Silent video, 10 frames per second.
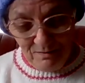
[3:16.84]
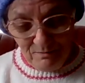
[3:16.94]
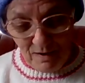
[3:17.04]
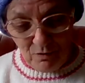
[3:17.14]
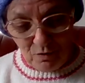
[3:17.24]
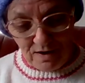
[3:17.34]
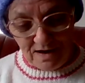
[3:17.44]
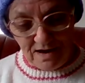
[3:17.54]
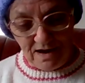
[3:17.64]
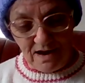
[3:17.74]
My own
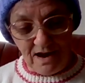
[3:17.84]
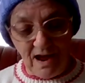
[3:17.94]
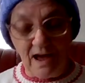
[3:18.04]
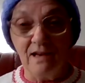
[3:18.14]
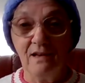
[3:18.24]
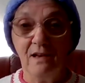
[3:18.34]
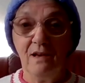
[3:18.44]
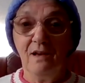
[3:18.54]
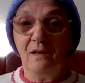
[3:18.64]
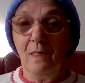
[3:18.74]
knitting here,
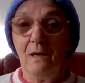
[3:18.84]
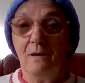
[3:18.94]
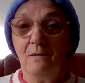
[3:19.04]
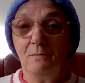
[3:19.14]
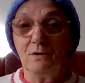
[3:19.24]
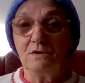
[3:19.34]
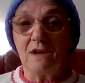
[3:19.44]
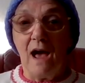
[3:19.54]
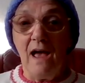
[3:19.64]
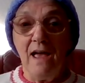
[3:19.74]
but
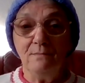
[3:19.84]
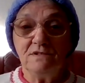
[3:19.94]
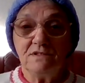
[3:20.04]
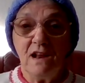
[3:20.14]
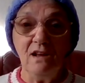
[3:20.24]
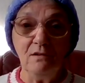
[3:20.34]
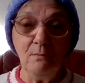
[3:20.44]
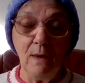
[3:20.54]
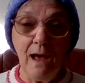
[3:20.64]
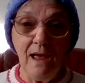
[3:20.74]
I am still
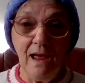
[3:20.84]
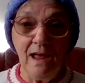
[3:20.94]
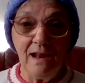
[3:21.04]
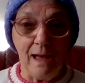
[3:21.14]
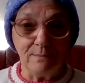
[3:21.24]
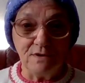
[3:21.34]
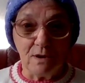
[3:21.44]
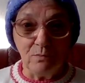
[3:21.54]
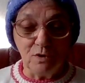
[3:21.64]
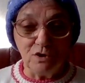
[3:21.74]
on my
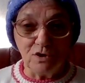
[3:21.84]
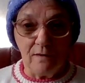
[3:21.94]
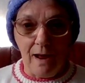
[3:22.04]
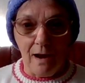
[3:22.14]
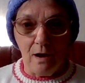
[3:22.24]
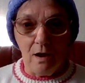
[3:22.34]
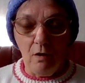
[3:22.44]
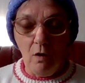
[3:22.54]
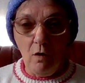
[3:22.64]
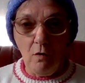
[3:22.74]
laptop, which I've had an
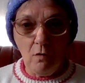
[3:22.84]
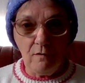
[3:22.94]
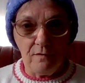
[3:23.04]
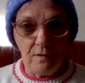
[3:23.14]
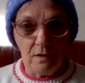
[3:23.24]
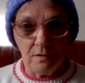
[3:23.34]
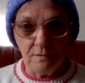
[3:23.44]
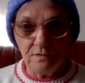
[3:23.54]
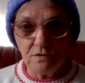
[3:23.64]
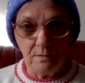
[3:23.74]
awful lot
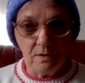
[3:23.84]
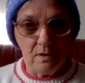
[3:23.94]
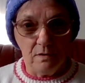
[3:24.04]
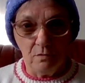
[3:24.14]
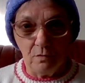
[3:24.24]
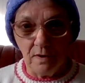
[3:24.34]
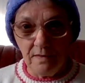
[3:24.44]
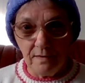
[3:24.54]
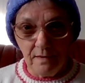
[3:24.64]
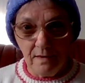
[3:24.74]
of trouble with,
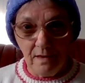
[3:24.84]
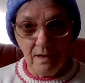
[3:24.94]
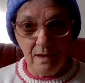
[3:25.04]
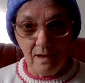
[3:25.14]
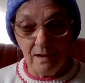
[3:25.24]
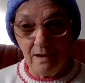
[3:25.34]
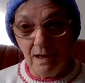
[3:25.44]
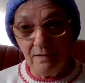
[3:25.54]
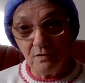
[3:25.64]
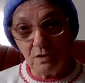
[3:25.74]
and
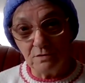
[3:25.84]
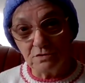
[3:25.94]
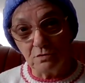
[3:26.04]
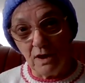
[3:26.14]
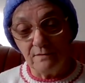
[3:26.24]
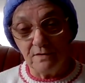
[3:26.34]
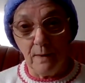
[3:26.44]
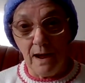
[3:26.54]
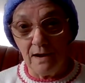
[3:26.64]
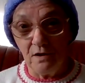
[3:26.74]
I thought I was going to have to
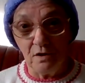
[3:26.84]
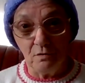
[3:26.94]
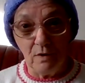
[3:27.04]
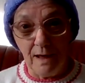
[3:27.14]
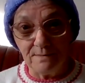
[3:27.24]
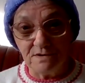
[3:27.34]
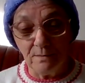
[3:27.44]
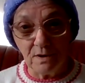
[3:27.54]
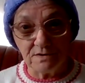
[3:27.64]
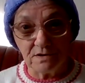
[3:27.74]
buy a new
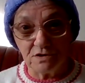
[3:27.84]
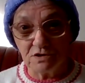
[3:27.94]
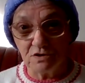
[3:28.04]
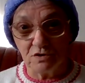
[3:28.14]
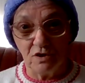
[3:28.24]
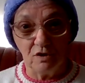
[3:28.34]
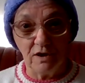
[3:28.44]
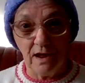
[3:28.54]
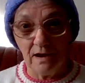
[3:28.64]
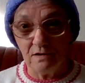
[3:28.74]
laptop because I just could
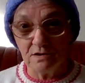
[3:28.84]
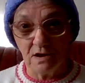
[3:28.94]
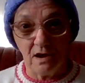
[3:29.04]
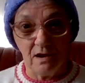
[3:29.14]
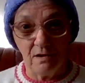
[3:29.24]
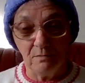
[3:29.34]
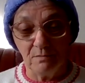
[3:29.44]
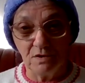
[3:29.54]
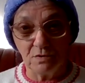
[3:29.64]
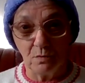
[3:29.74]
not get it
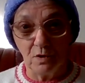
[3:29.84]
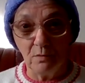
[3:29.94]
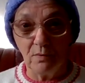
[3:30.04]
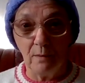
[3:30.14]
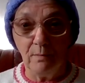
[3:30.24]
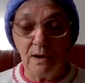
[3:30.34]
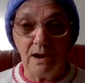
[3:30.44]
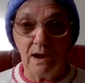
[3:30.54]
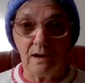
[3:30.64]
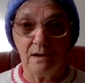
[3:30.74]
to work
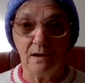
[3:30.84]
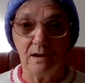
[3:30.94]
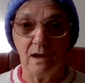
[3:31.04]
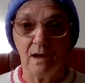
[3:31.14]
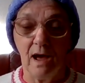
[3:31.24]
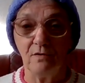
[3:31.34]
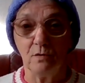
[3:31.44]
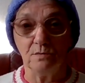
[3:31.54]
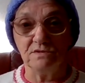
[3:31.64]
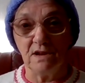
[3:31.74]
properly, and I
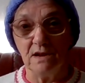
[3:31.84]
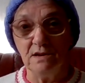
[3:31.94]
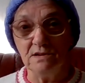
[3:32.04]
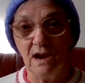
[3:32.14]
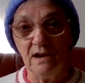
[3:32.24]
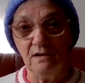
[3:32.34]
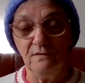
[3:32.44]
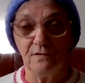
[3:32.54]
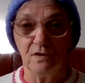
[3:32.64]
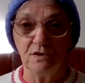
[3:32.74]
thought it was the internet at
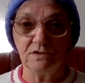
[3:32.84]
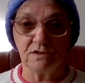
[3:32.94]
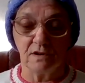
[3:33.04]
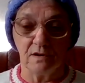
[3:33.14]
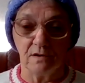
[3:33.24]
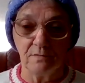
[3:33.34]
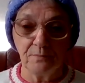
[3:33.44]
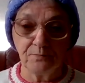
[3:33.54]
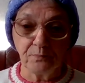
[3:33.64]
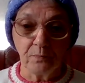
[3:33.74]
first, and
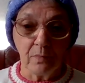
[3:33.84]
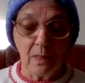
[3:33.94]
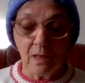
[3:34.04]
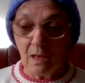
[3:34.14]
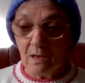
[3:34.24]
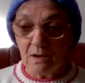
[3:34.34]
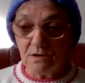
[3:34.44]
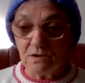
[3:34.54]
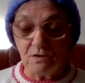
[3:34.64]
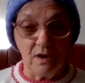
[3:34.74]

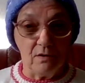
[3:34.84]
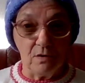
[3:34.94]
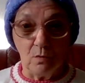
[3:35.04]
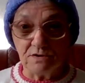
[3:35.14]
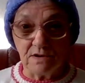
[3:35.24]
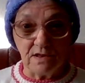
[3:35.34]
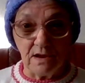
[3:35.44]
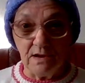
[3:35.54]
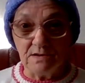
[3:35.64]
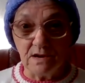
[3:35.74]
turned out it wasn't
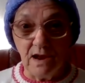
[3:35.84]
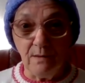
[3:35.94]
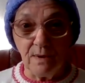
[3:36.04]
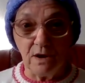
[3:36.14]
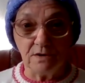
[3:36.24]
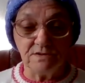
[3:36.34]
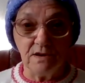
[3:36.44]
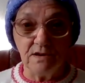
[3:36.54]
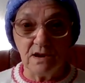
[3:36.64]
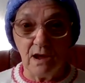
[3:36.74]
the internet, because the
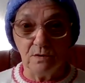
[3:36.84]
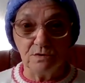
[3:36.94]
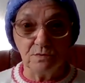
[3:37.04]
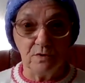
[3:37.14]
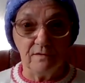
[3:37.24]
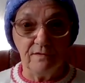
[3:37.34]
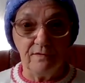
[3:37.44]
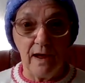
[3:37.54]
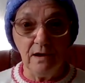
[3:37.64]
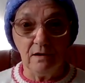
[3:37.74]
internet was working
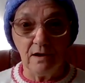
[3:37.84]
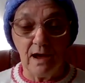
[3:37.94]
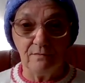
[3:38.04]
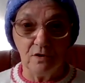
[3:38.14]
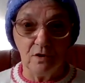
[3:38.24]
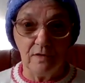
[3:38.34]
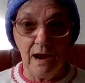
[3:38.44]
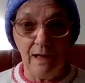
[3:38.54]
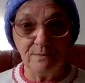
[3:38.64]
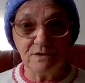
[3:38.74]
fine on, I have another
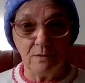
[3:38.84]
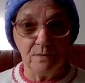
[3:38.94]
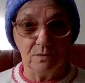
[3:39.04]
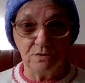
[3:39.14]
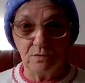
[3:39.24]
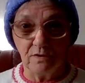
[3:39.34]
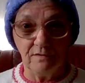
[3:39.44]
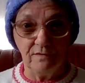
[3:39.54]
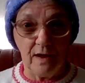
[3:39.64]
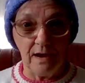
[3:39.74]
laptop, it was
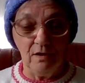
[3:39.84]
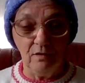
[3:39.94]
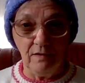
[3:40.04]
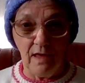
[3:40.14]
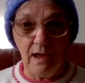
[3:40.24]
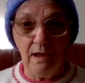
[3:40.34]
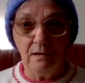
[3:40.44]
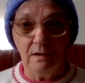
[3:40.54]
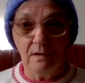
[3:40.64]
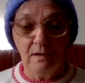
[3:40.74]
working fine on there,
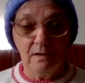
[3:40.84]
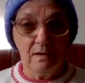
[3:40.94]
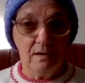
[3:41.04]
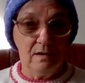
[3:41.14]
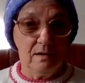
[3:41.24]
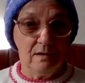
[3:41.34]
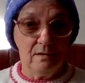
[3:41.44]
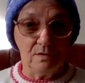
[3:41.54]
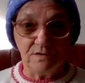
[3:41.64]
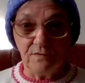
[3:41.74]

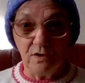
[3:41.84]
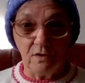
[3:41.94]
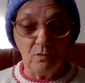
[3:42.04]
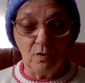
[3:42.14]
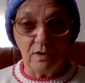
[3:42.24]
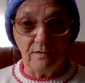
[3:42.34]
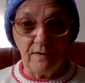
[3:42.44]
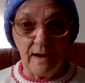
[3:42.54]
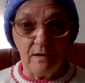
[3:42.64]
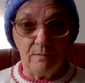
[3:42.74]
it was working
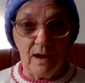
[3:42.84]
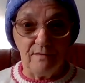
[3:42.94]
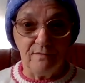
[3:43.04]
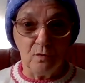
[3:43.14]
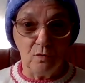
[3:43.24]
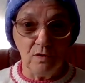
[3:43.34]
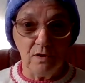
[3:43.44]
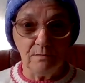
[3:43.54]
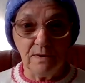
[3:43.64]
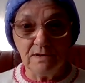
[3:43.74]
fine on my phone,
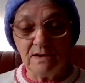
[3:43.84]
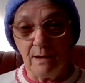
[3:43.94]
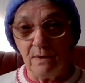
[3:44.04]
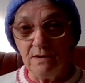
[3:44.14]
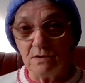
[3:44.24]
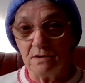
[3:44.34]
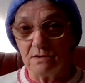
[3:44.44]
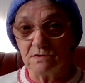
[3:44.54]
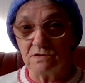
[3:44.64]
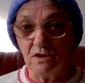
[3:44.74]
on my tablet, so I
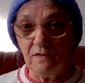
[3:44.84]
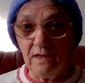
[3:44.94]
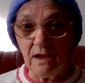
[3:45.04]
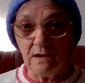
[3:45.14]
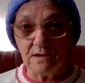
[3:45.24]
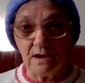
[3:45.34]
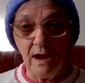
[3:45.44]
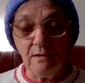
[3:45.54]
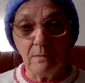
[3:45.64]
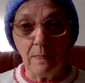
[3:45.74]
thought, it's not the
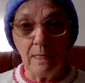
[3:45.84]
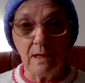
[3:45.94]
internet.